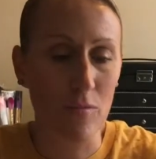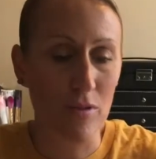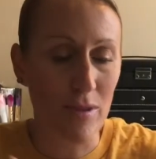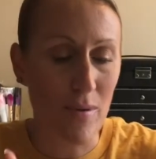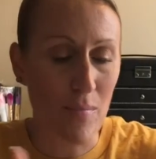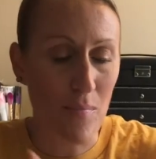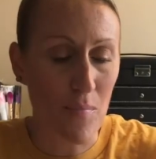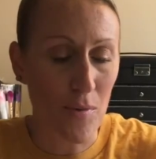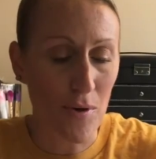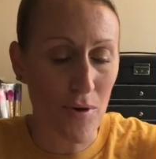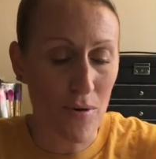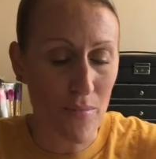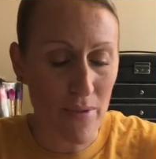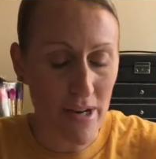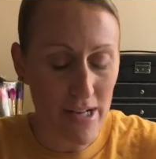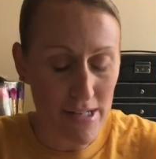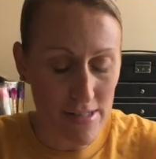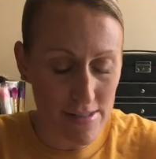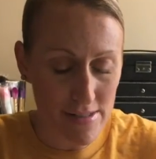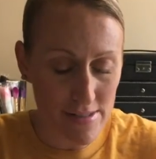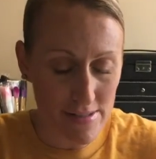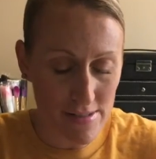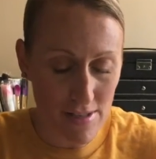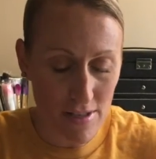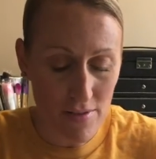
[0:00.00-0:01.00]
with the mermaid
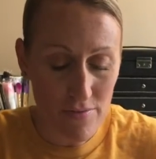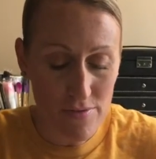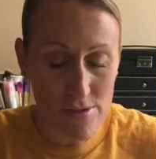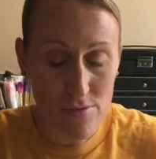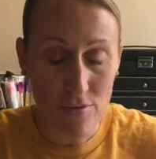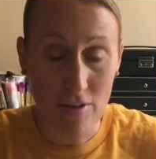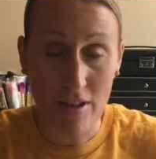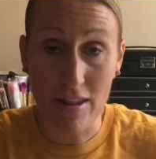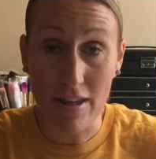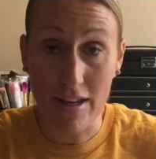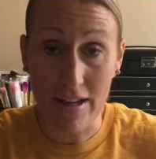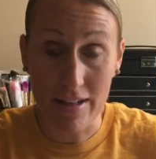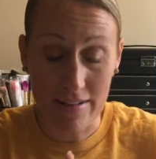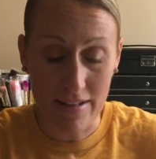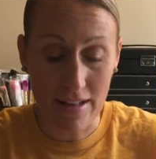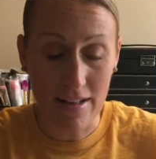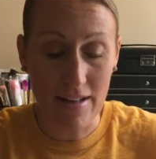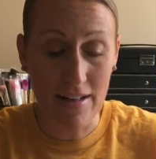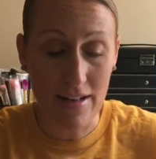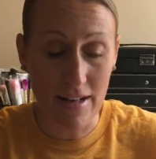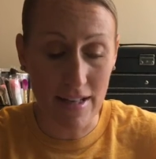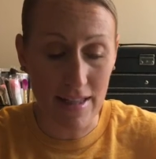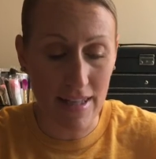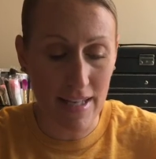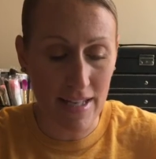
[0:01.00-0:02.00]
stuff. So I like that,
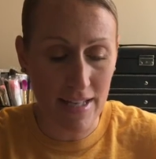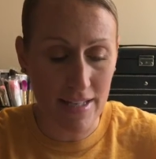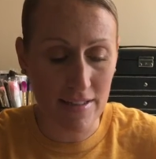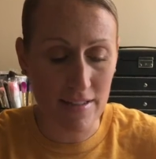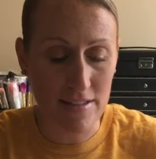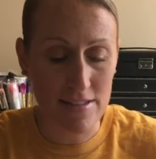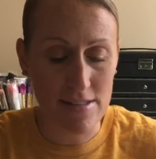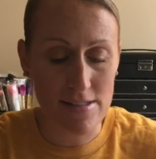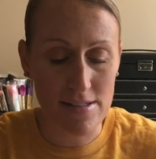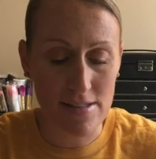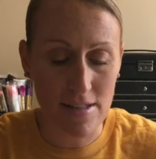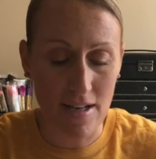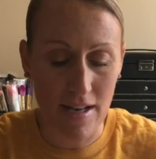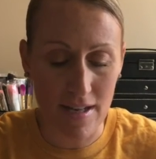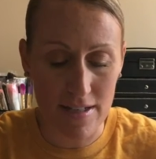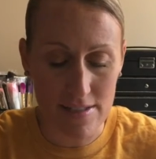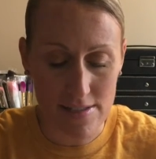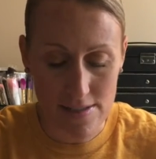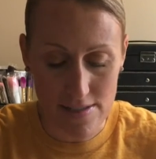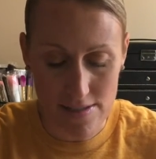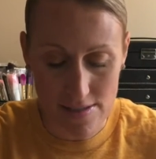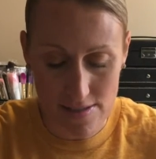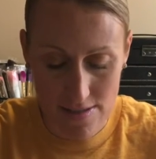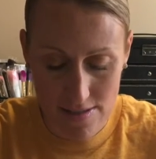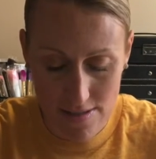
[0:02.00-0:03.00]
and I like this size.
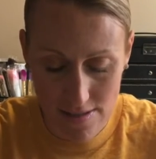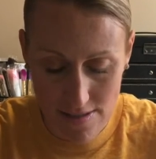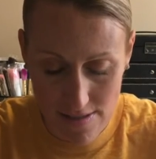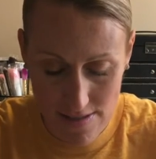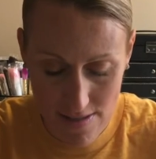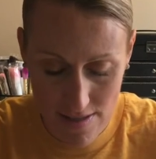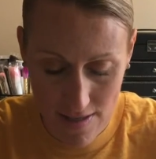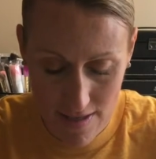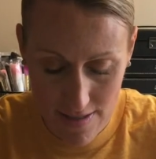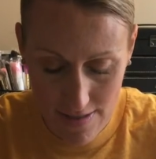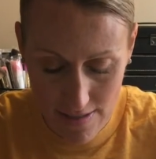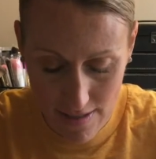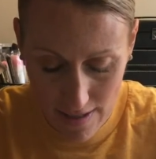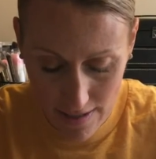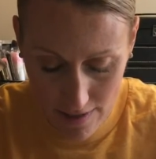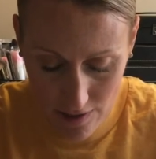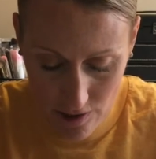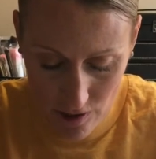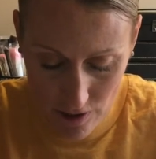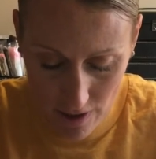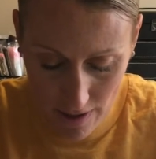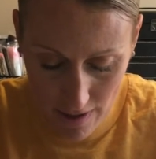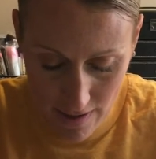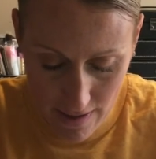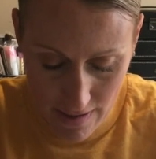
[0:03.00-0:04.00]
This is the size I
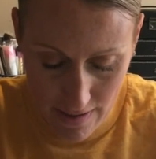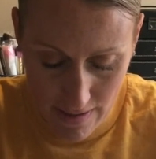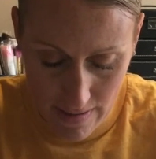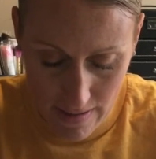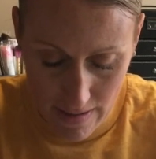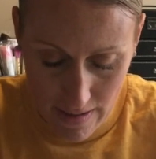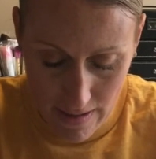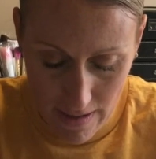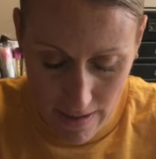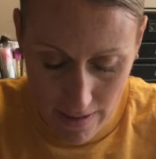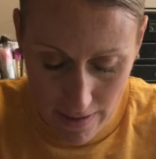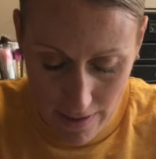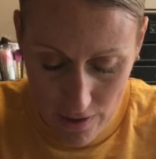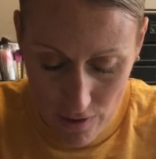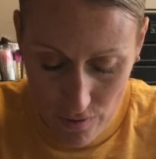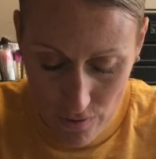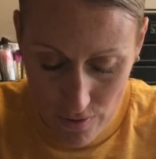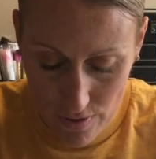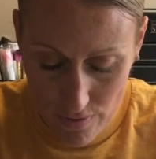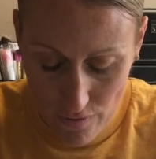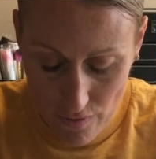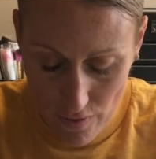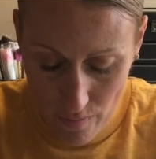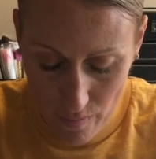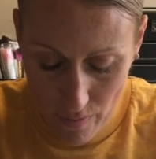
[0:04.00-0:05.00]
actually
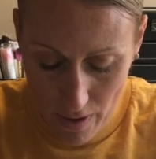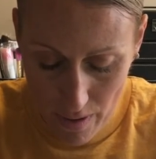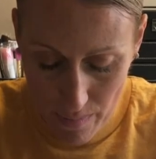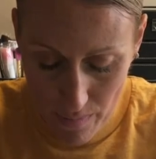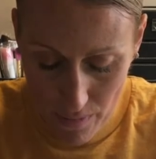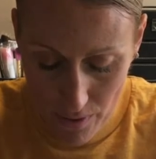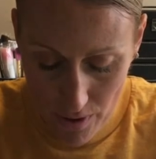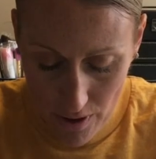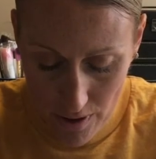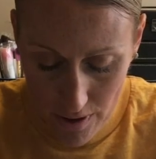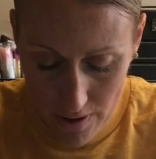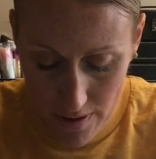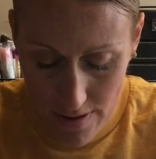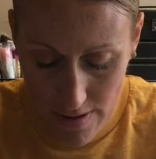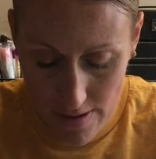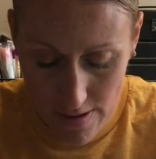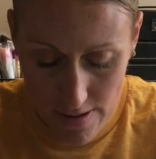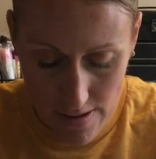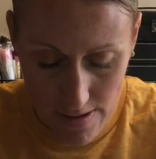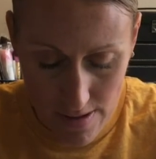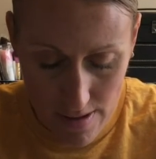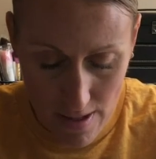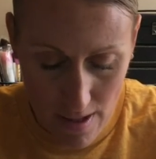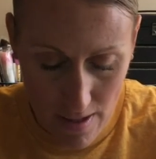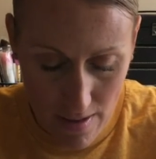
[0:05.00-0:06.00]
use for my
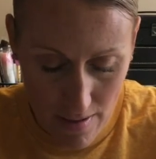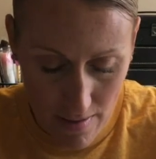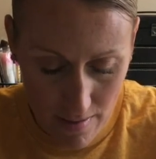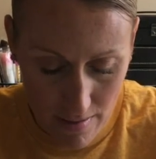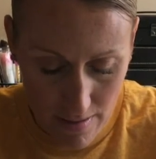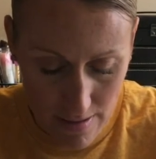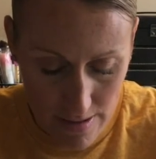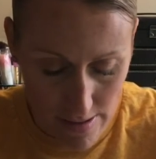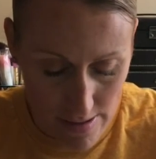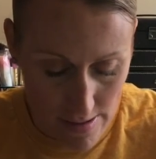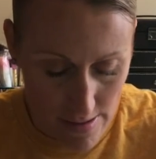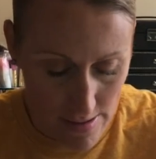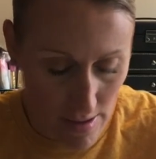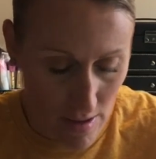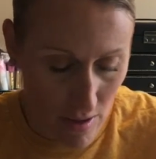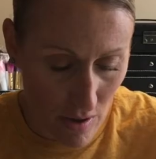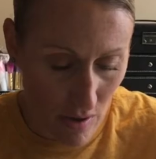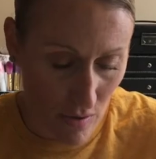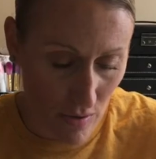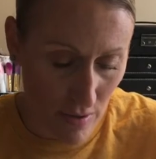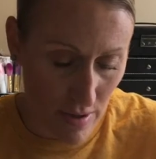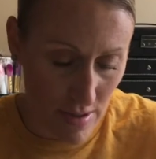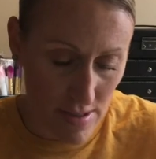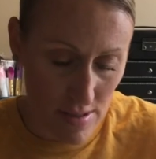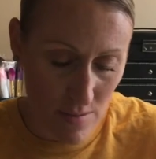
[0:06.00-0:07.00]
purse.
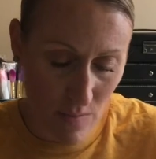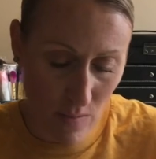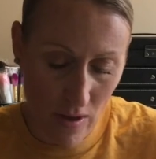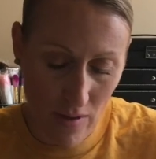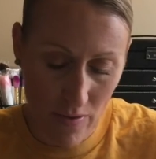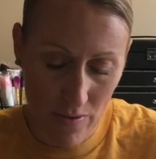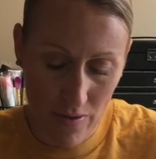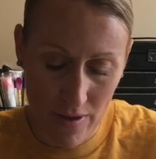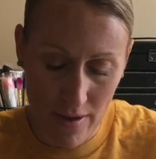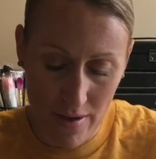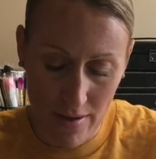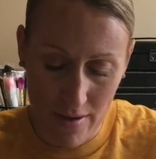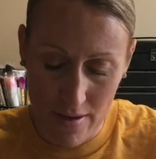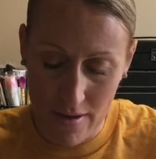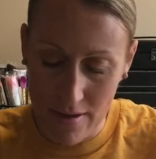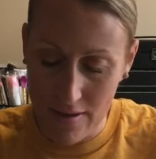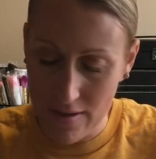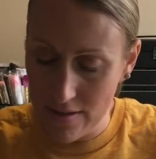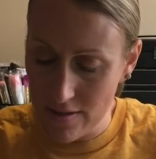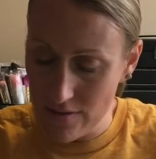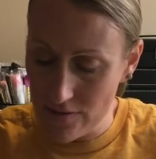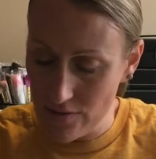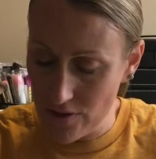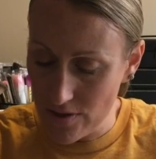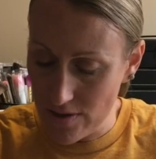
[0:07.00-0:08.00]
So this month
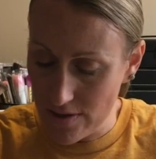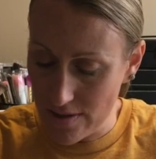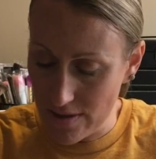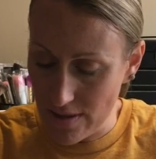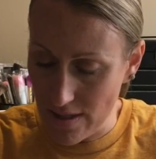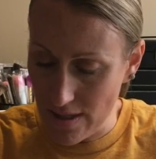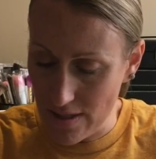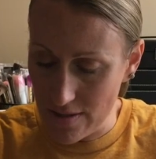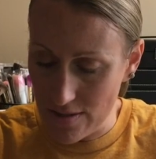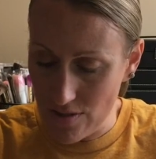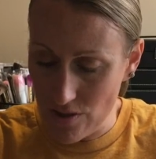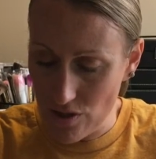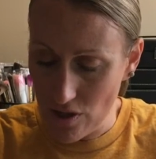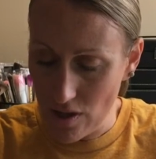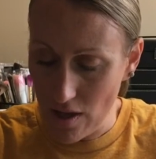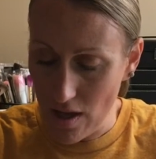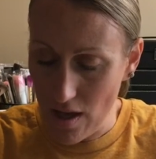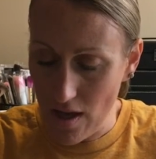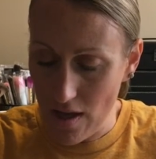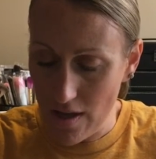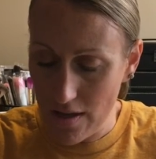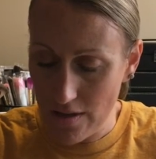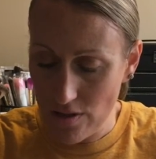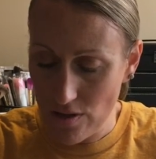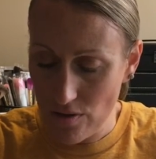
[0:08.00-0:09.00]
just says
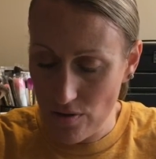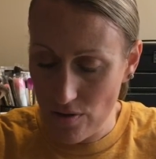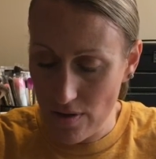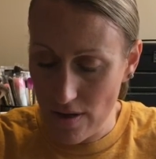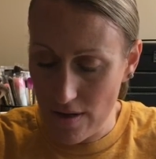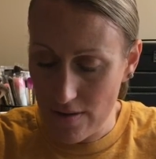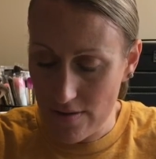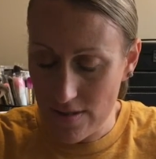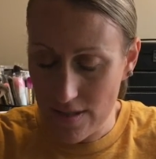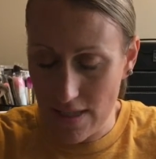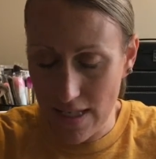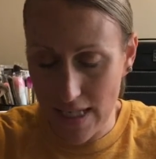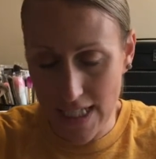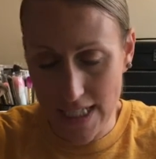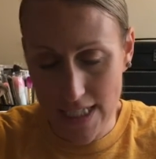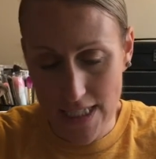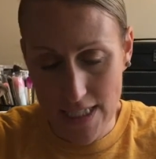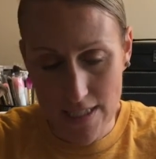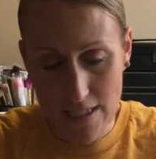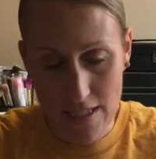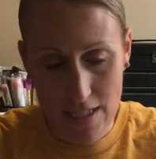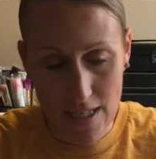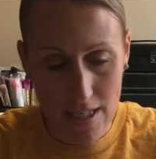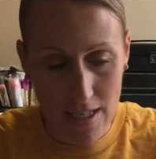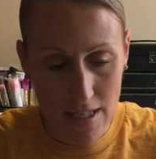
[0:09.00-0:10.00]
July
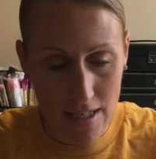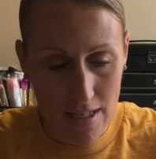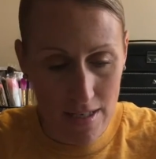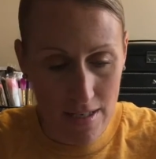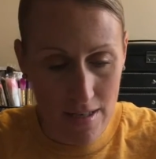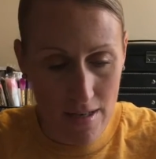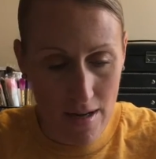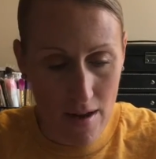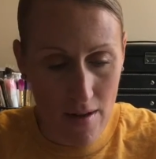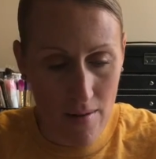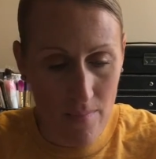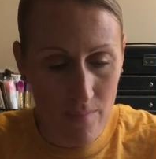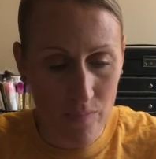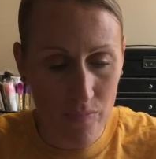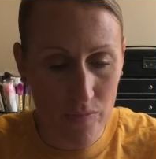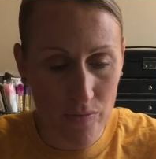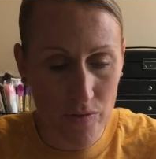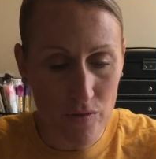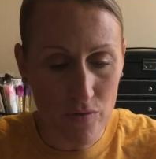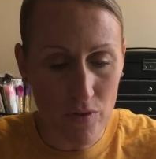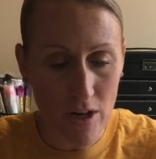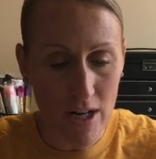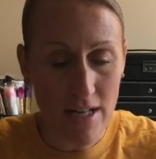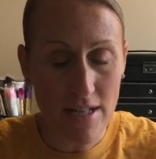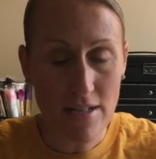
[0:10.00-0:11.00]
2018,
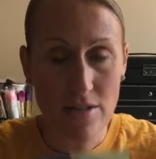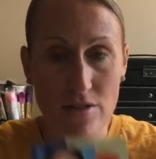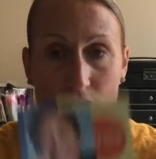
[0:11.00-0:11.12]
ready